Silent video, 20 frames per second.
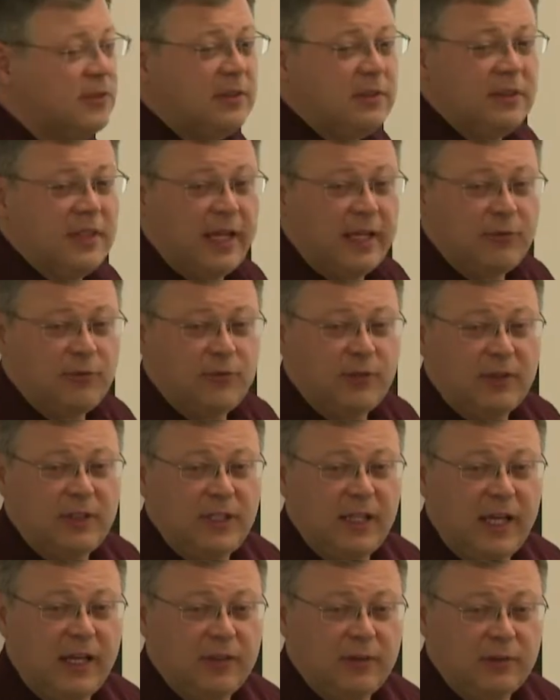therefore
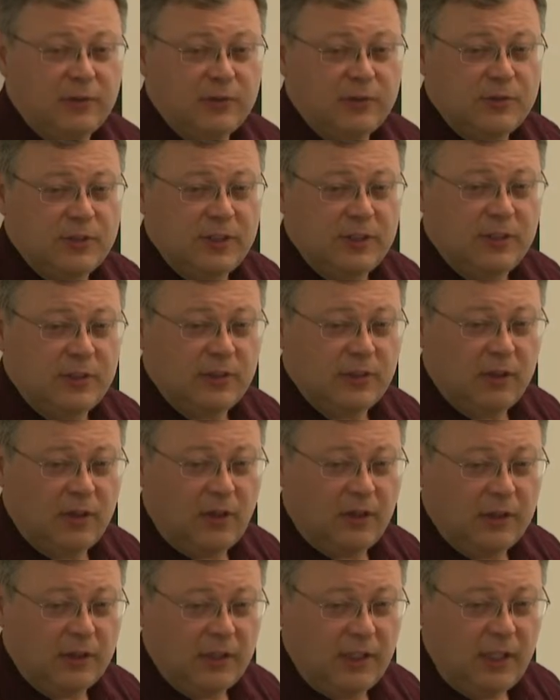they are considered
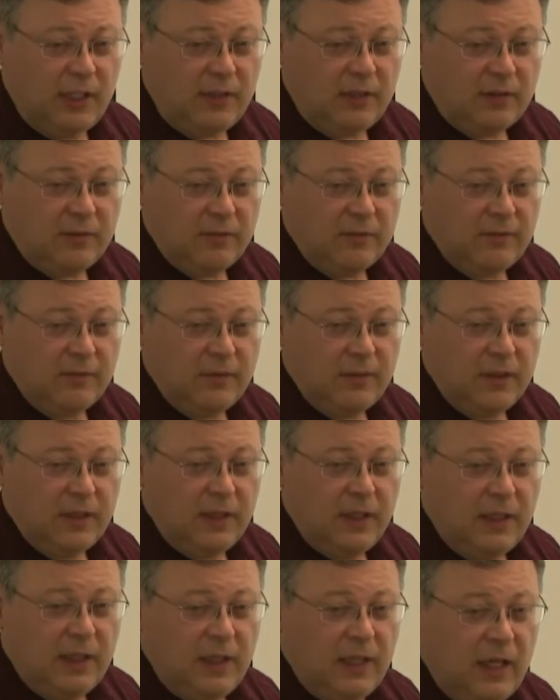cognate,
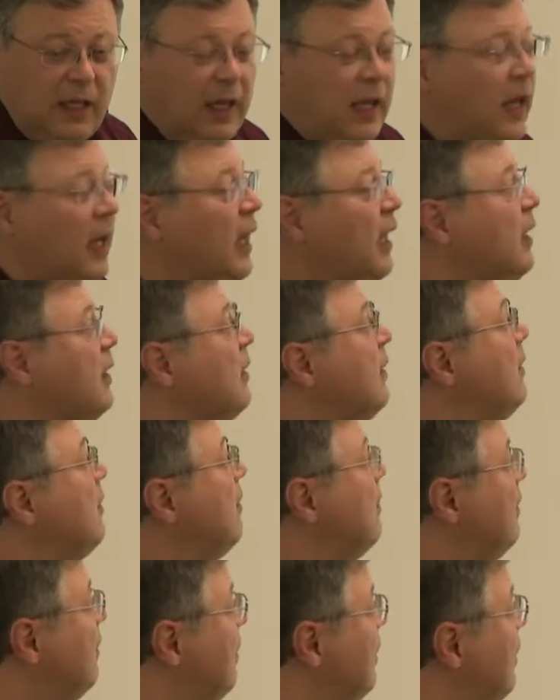and
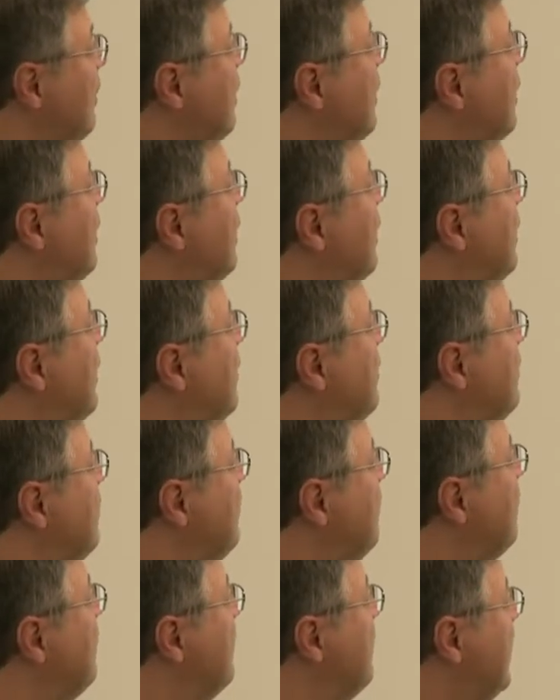
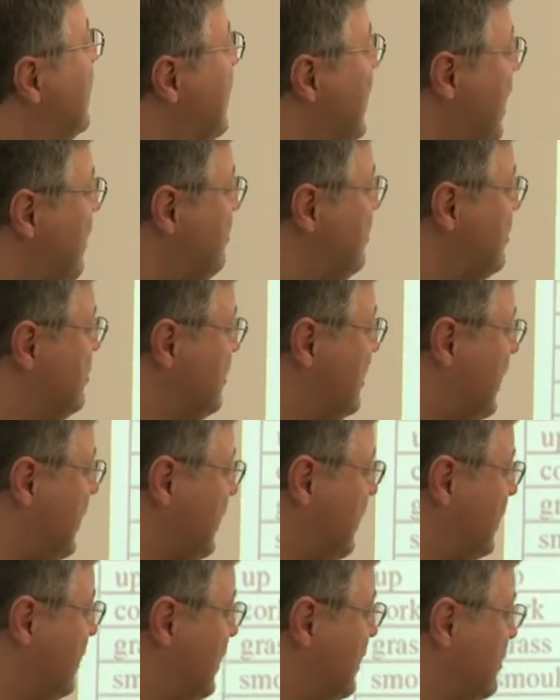they have this
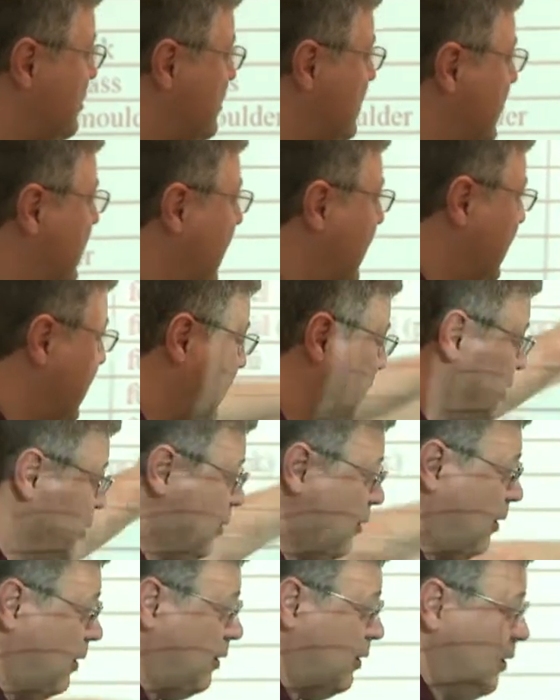characteristic. I can
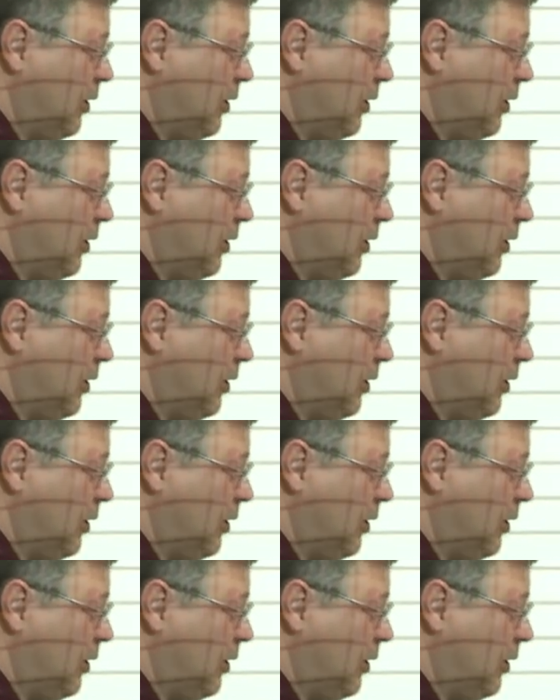go on